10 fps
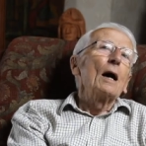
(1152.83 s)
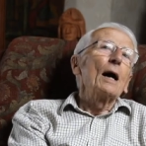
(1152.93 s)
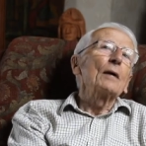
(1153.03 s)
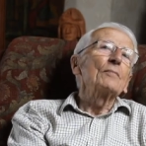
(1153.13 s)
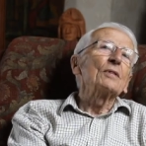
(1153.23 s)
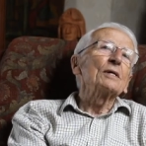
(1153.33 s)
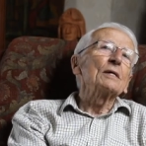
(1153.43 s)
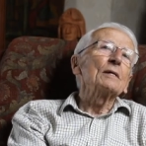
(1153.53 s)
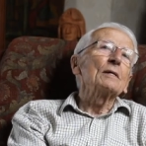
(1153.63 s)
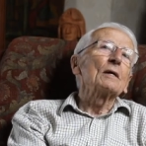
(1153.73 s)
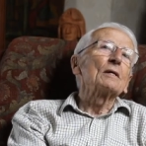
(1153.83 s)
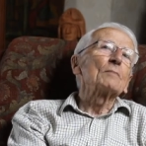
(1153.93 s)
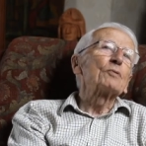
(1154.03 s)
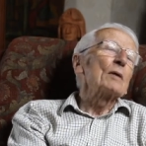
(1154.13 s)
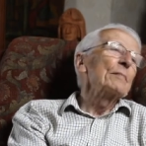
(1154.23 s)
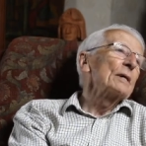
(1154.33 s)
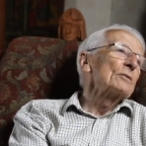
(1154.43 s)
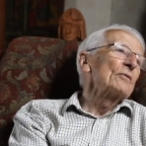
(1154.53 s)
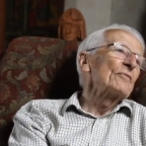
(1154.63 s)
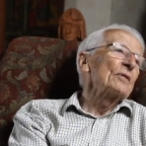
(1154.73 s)
and the uh,
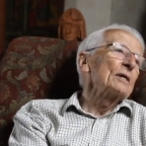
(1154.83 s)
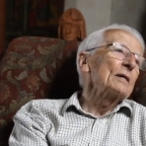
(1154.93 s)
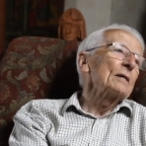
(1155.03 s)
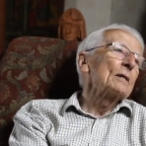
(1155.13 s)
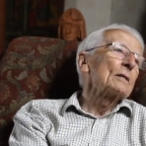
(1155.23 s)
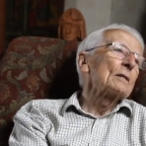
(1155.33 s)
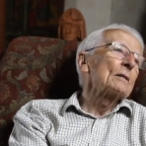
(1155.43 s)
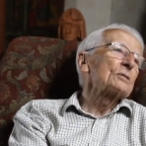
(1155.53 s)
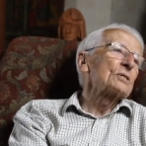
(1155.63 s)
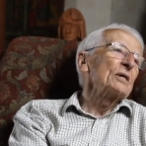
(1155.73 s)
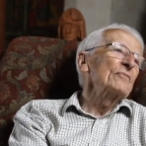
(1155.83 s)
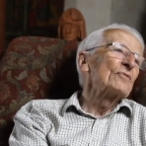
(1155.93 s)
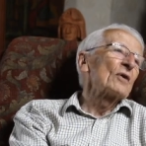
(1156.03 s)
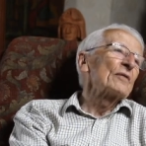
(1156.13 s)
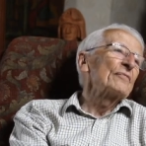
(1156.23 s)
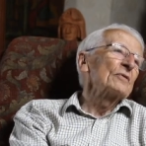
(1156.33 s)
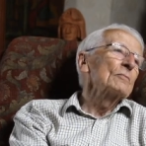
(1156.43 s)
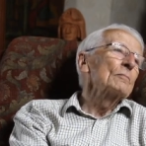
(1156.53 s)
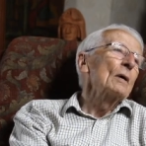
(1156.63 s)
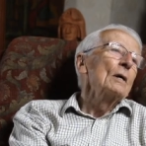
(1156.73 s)
premiere of the uh, Stephen Fry
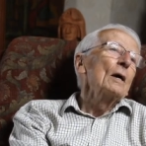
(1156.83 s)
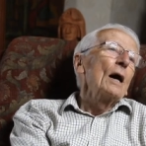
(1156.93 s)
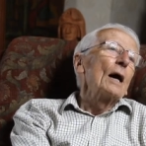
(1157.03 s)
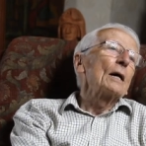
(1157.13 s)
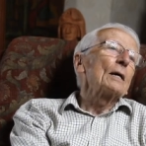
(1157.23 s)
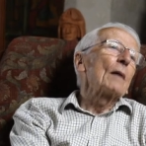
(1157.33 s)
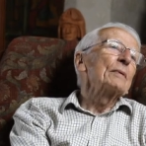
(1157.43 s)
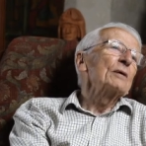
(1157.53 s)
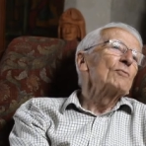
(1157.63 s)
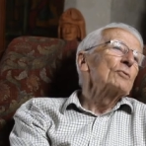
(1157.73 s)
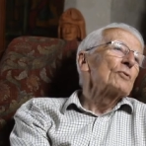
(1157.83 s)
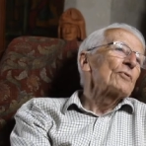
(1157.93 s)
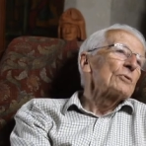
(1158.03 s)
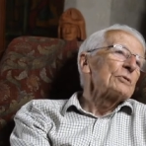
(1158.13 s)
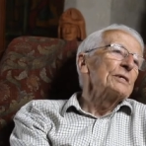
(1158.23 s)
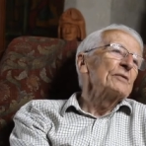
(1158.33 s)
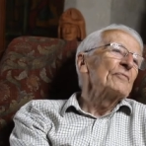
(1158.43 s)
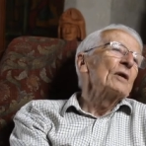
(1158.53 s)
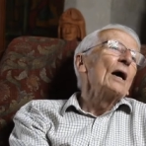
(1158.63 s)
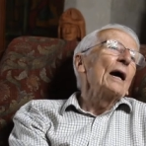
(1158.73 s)
film. Uh, I mean, he wrote
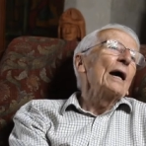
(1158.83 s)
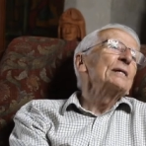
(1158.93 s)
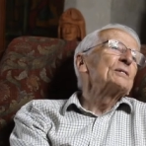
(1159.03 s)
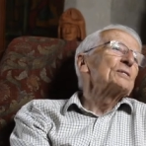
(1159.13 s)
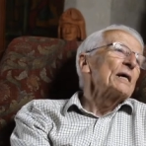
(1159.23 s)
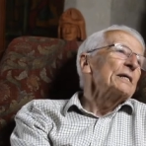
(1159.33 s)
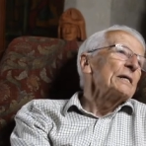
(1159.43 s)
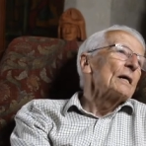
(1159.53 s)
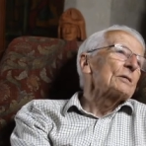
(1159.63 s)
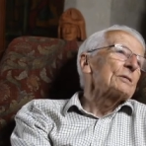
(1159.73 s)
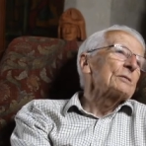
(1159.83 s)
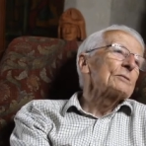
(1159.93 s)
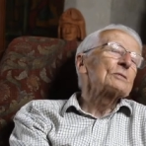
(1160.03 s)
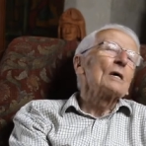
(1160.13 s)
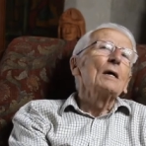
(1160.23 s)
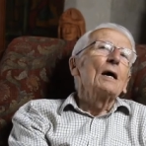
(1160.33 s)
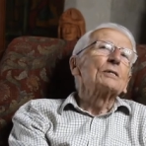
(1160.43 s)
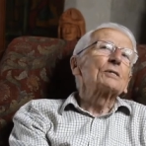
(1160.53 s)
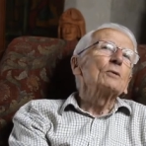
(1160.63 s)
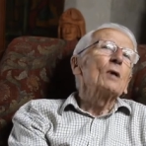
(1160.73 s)
authoritative and entertaining articles.
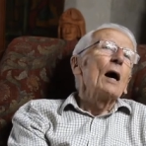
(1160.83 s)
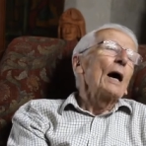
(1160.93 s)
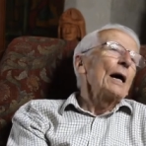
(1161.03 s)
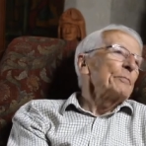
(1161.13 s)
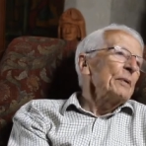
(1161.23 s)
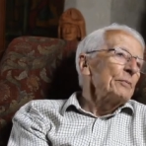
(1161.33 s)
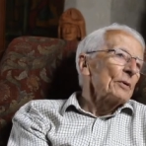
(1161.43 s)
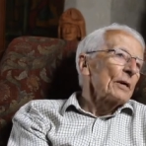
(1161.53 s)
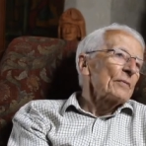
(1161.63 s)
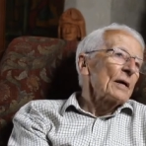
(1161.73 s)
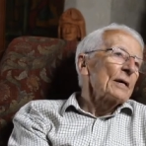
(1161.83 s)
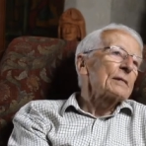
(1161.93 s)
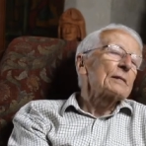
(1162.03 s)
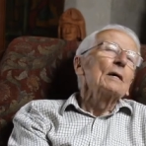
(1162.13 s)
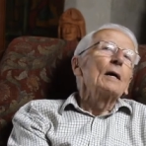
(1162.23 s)
So I had people like that.